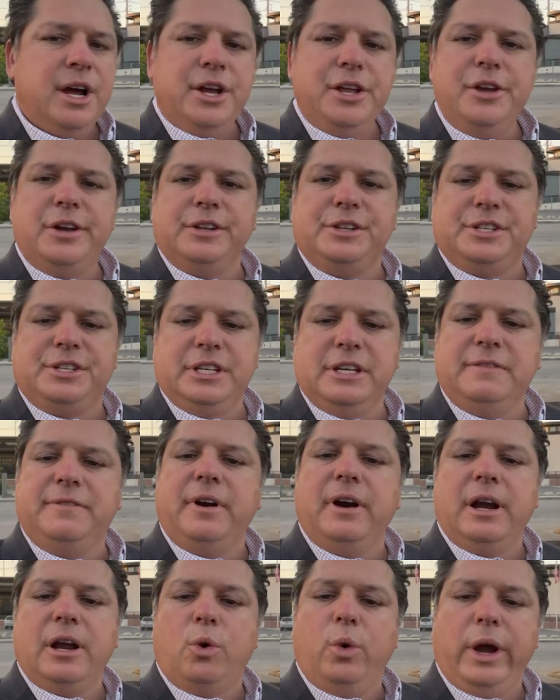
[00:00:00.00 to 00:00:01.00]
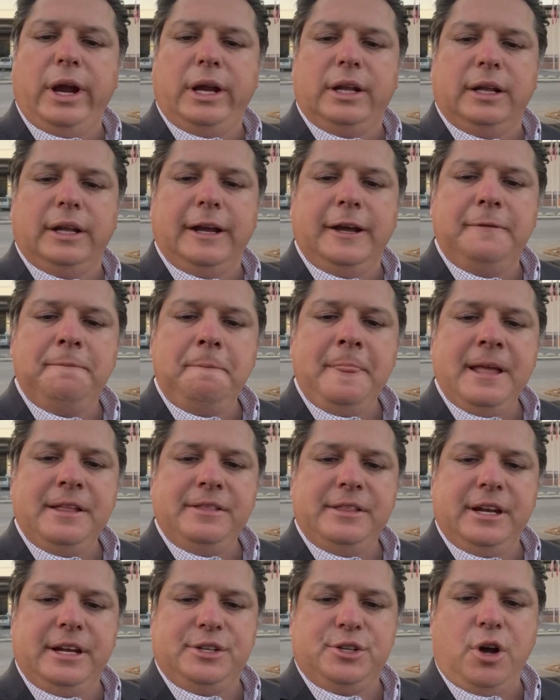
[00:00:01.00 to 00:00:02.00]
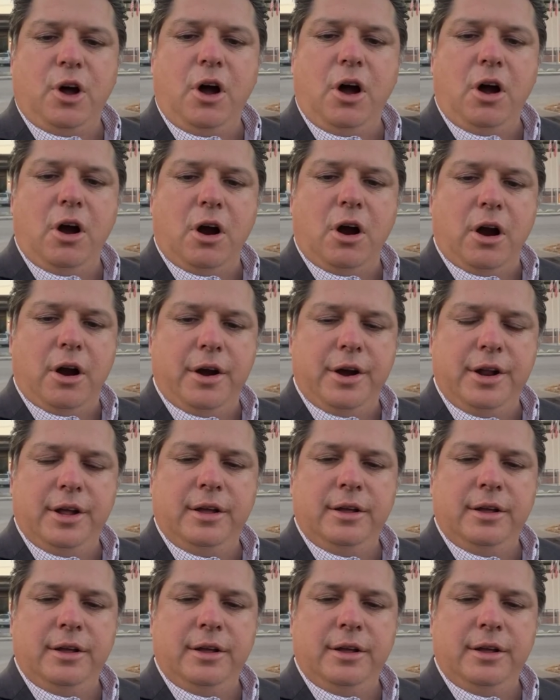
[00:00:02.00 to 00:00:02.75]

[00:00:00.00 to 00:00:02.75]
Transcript: You can see very quickly that it's hard